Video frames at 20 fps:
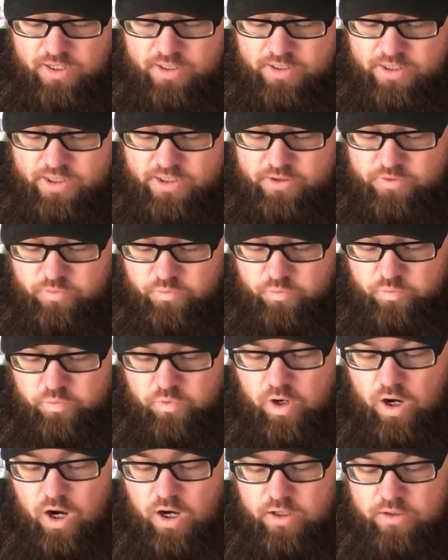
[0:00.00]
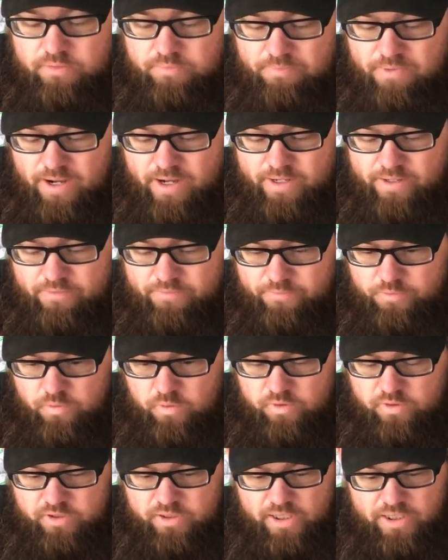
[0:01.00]
this rocks back and
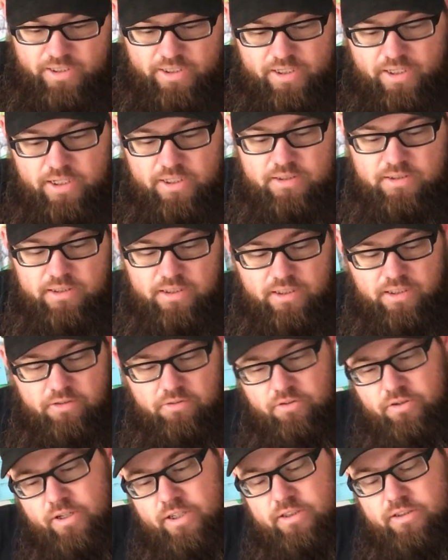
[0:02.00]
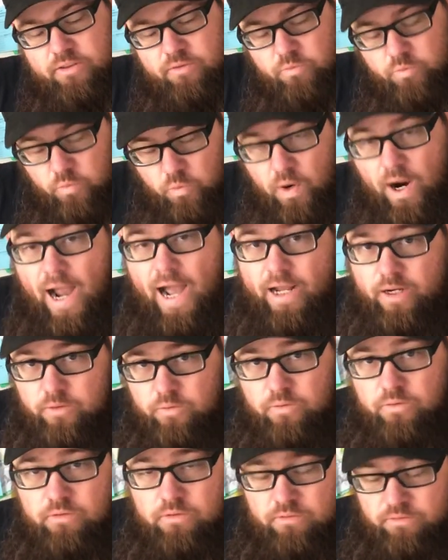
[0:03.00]
forth like this, and it creates a
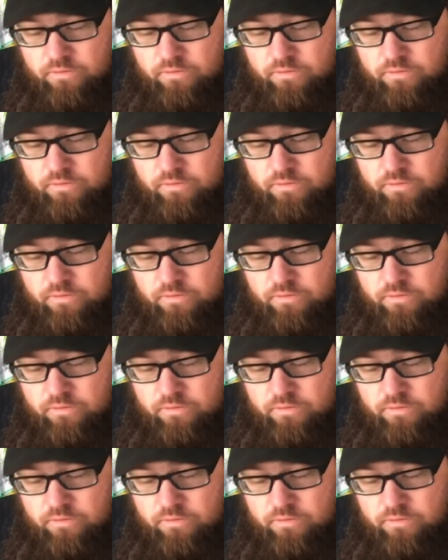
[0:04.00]
rattle.